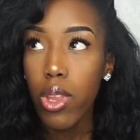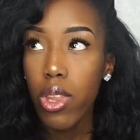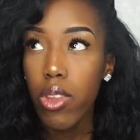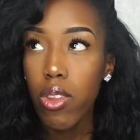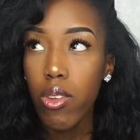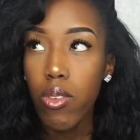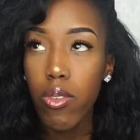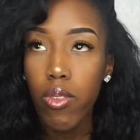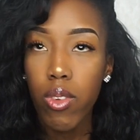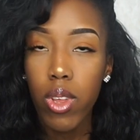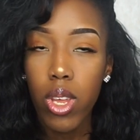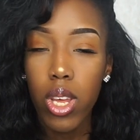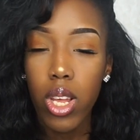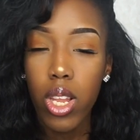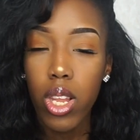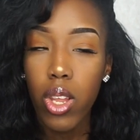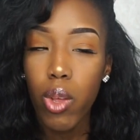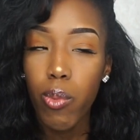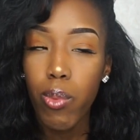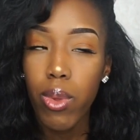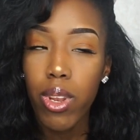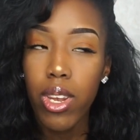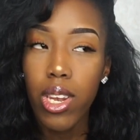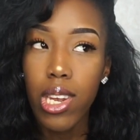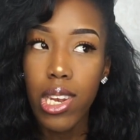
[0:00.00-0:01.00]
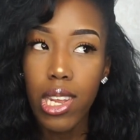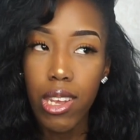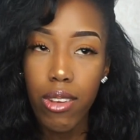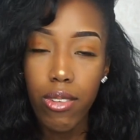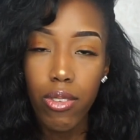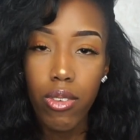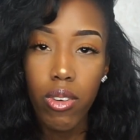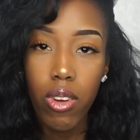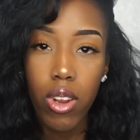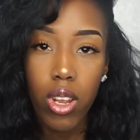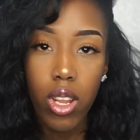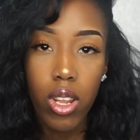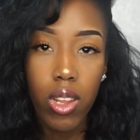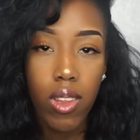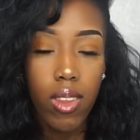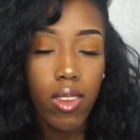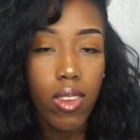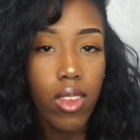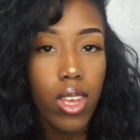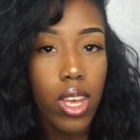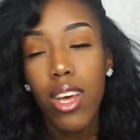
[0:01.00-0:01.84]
something a little bit different.